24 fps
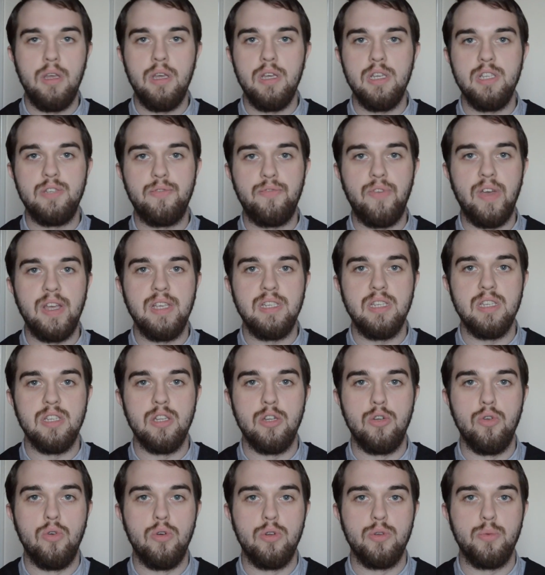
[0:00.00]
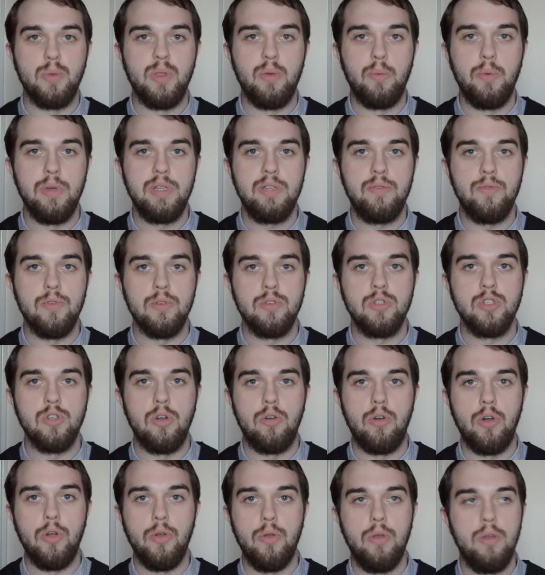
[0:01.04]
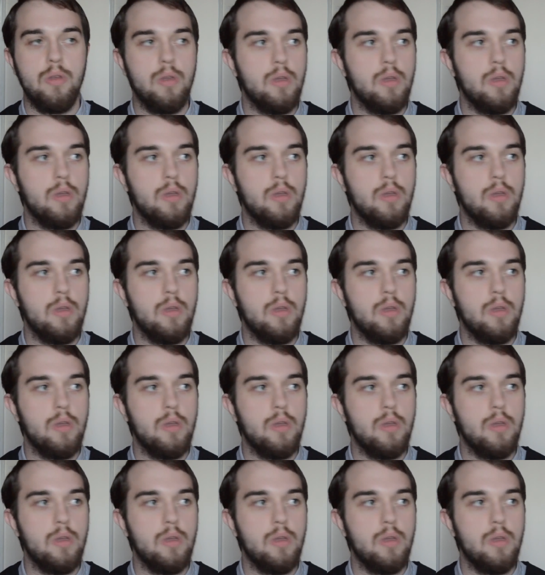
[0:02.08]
His face is adorned with a wistful sorrow.